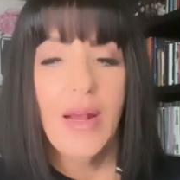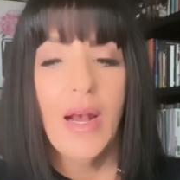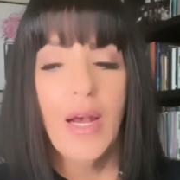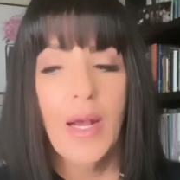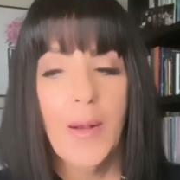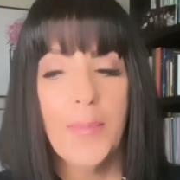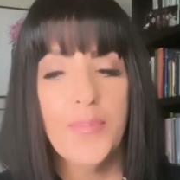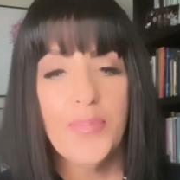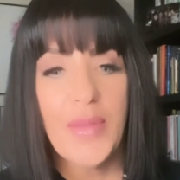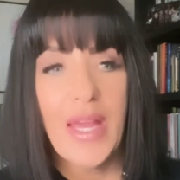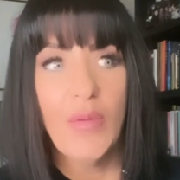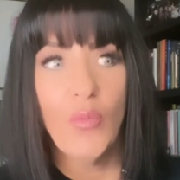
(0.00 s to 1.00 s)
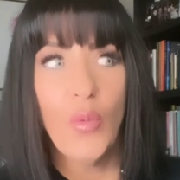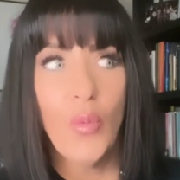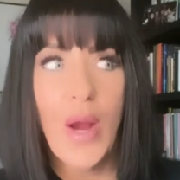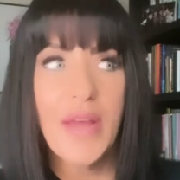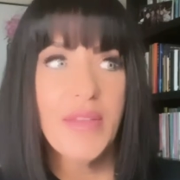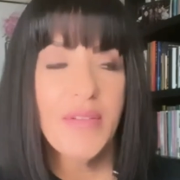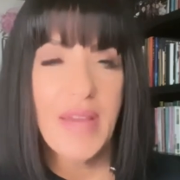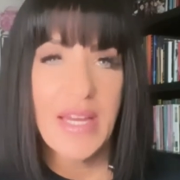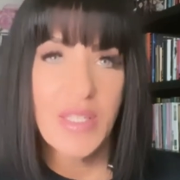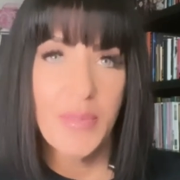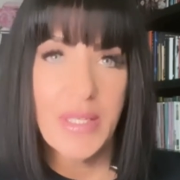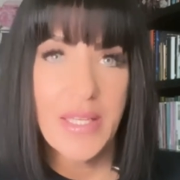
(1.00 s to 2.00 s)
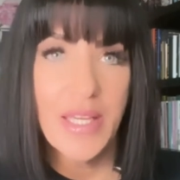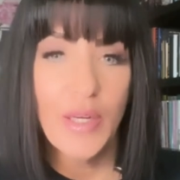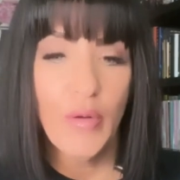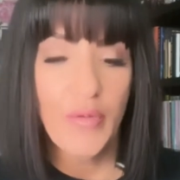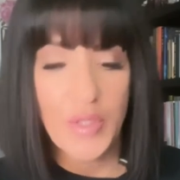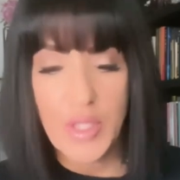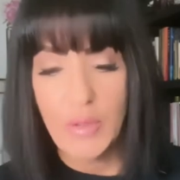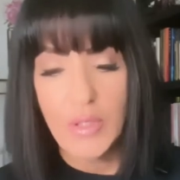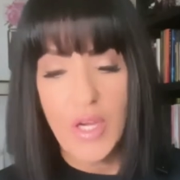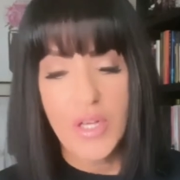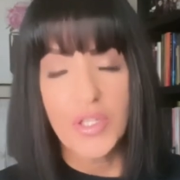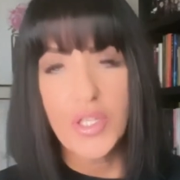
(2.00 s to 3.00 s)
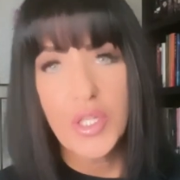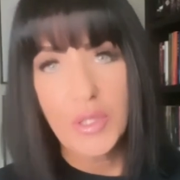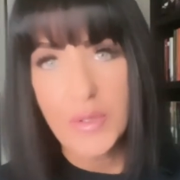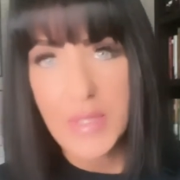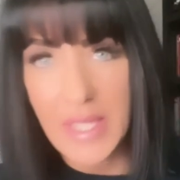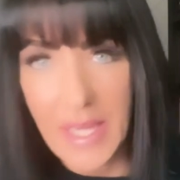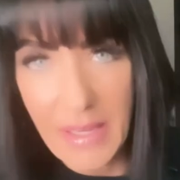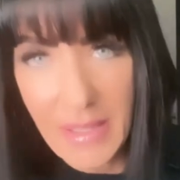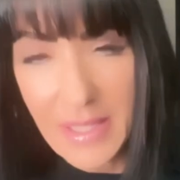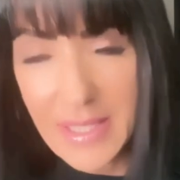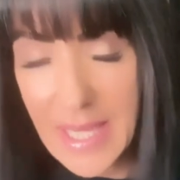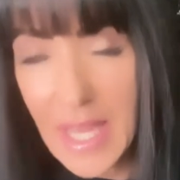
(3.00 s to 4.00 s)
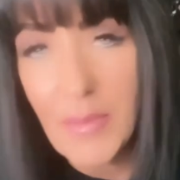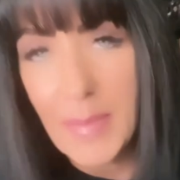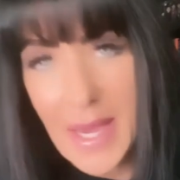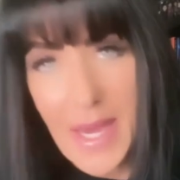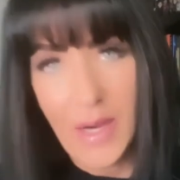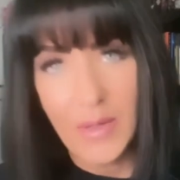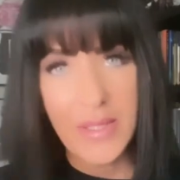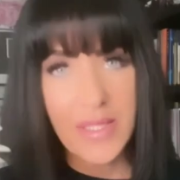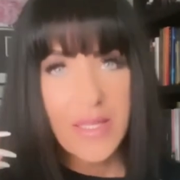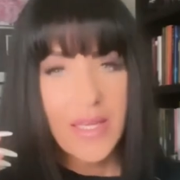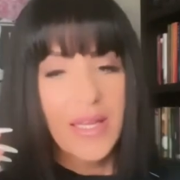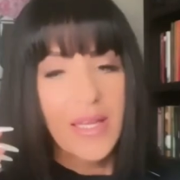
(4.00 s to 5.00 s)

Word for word: um, and why they've had to be keto for so long just to lose like 10 pounds.